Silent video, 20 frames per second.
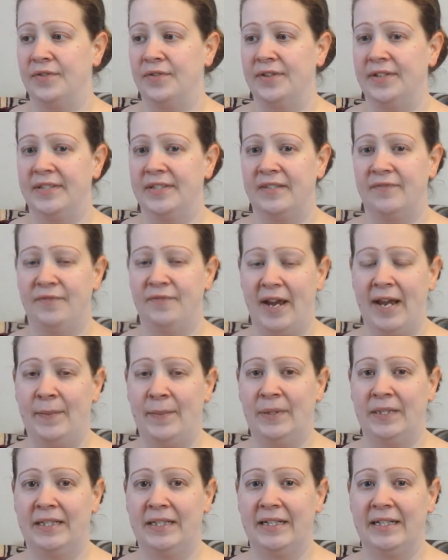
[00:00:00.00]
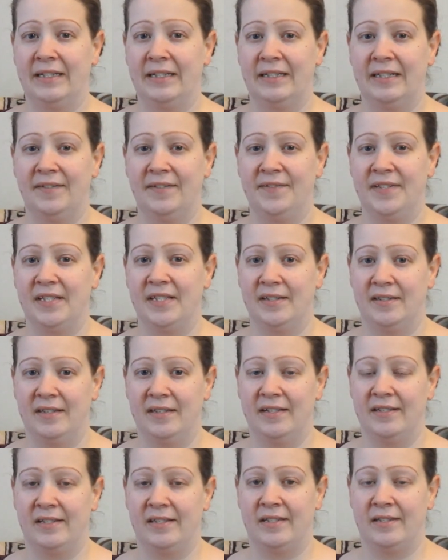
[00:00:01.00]
this family lives in
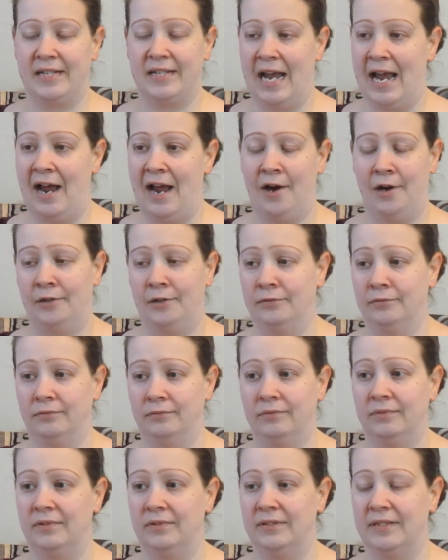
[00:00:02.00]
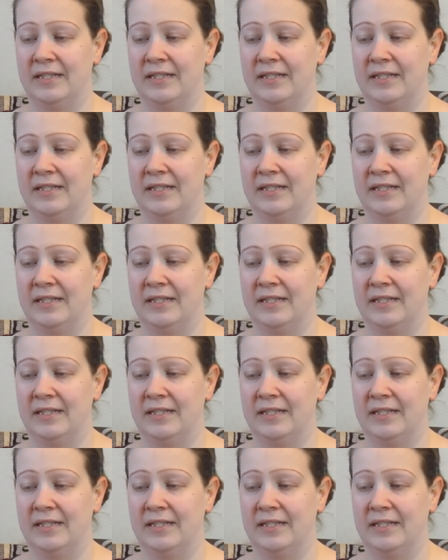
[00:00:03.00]
this town